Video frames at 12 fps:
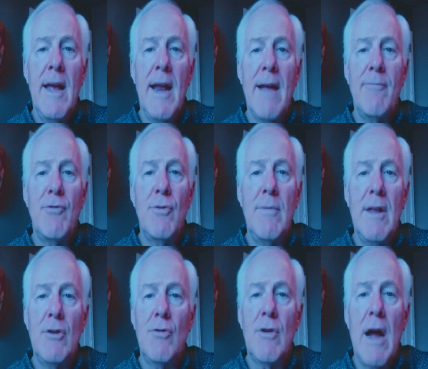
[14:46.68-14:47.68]
I'm
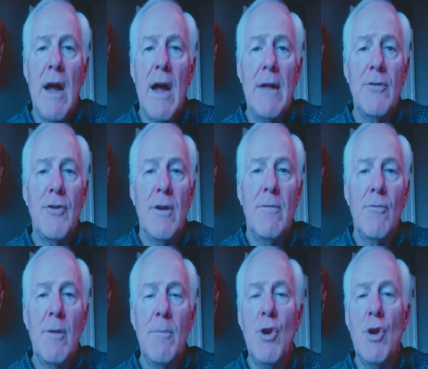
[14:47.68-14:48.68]
in constant
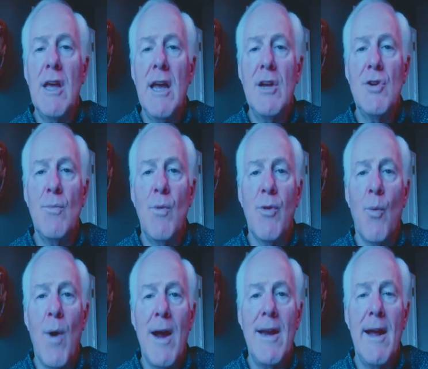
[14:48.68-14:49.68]
communication with the
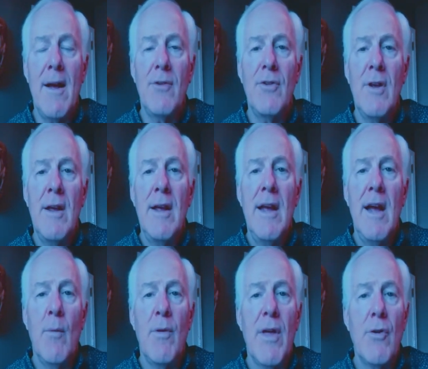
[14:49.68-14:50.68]
White House and
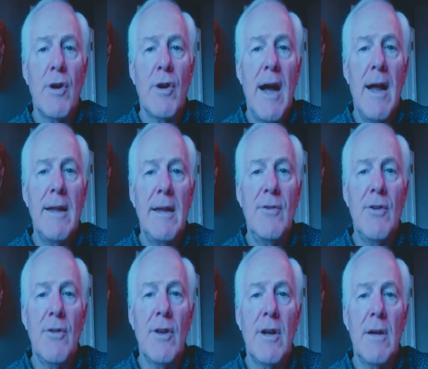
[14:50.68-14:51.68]
with other colleagues in
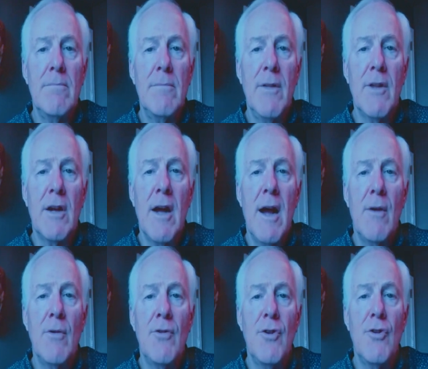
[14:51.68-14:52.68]
the
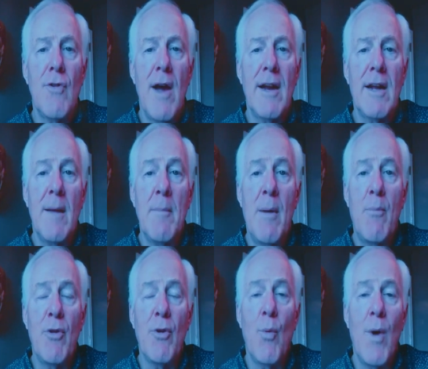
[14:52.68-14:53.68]
Congress to try to come up
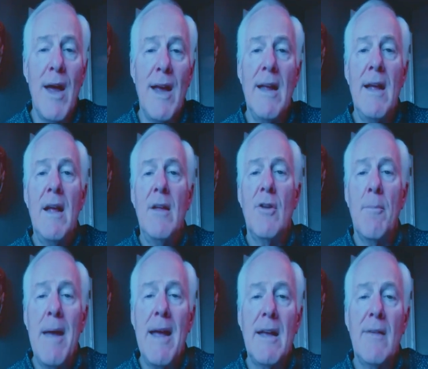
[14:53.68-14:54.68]
with a way to
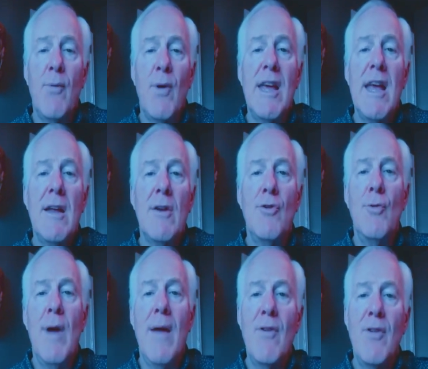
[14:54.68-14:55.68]
make, if we can't do
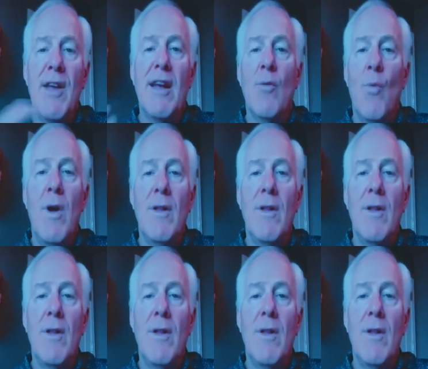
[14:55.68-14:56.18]
everything at once,